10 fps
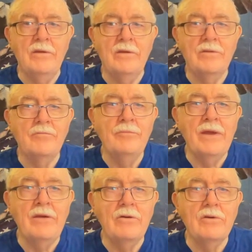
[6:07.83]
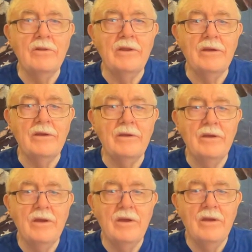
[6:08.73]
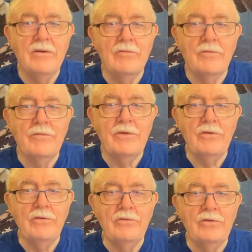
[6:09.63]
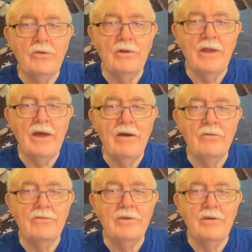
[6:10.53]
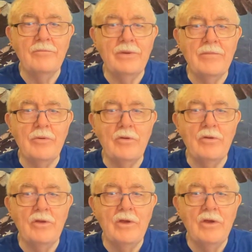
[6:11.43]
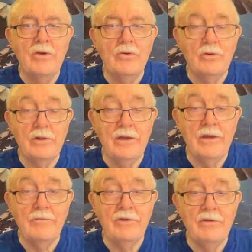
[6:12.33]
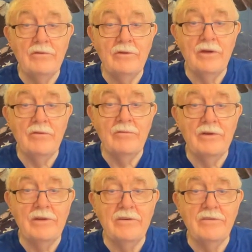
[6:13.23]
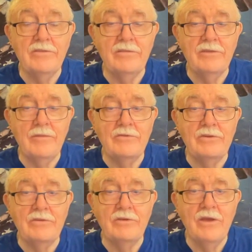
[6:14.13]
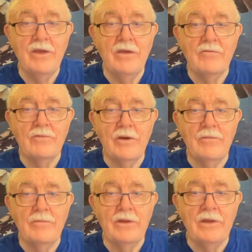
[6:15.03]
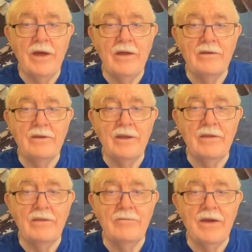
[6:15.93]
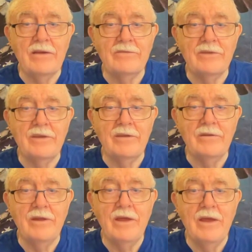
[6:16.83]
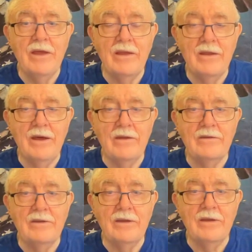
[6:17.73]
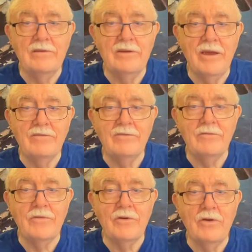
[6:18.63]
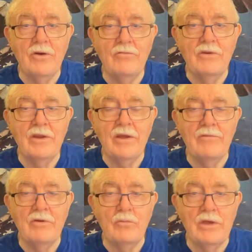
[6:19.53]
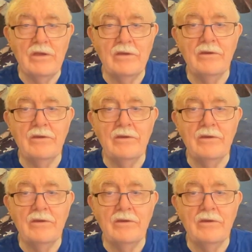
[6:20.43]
Mayo Clinic refused to allow some people who claimed religious exemptions from not taking the vaccine and not getting tested for COVID every week.